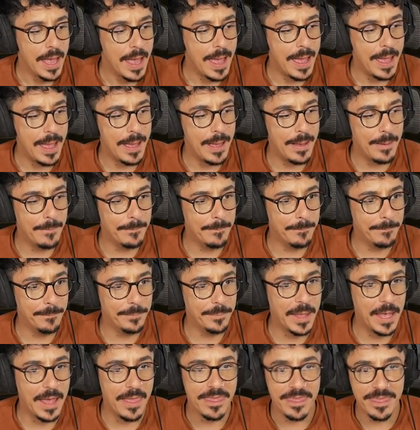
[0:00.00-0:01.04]
Um,
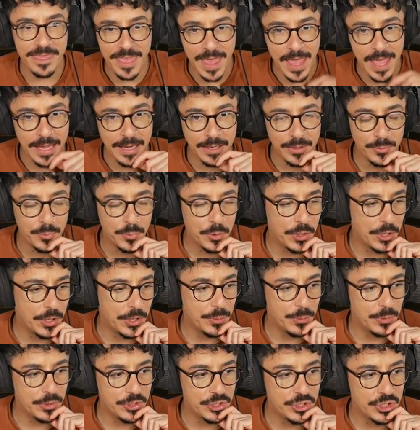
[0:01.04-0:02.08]
and then what I
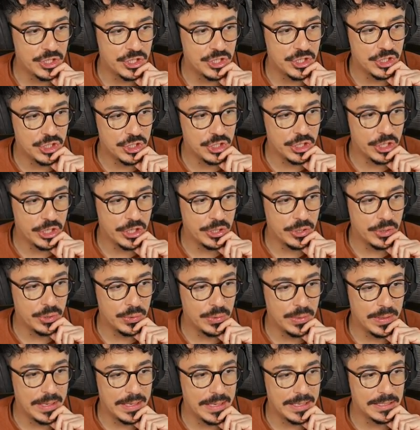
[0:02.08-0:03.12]
want to
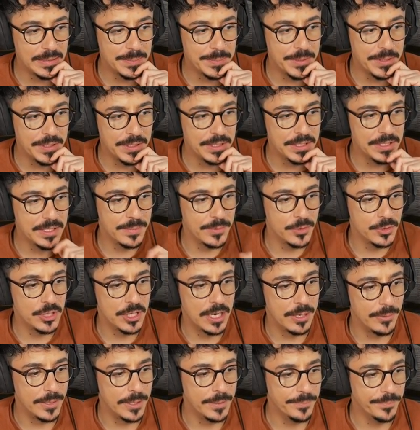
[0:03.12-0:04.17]
do is put in a double
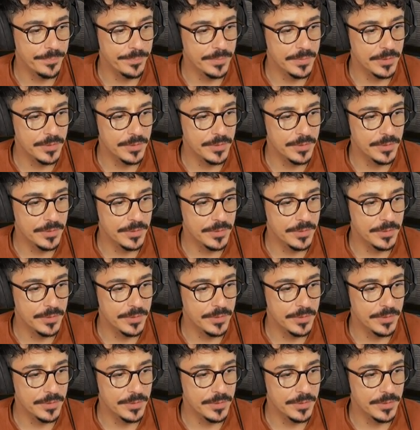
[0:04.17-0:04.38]
shower.